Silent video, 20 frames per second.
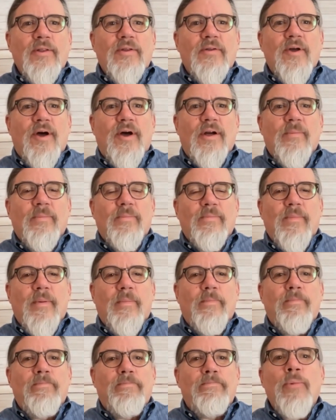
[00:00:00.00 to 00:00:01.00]
to talk
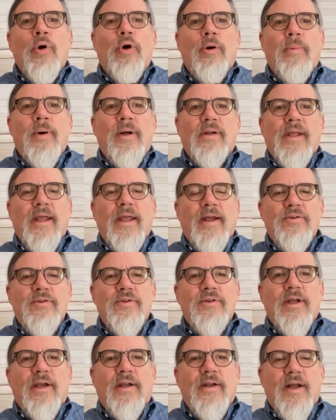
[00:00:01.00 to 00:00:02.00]
more about cancer
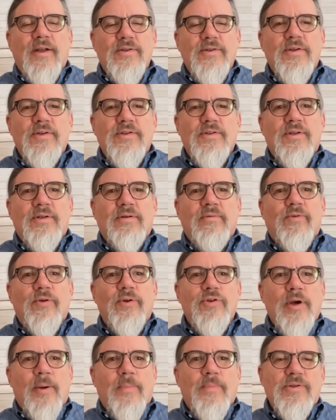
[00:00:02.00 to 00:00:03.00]
diagnostics in
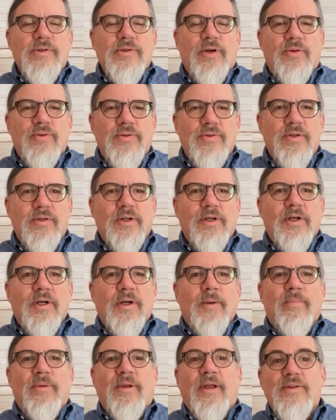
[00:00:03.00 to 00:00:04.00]
future episodes.
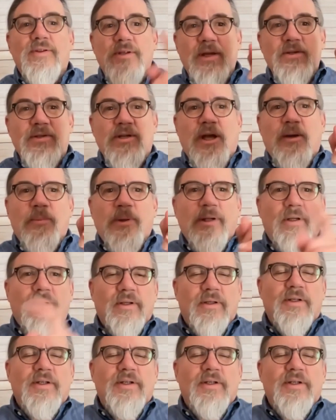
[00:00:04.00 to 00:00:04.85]
PSA is coming.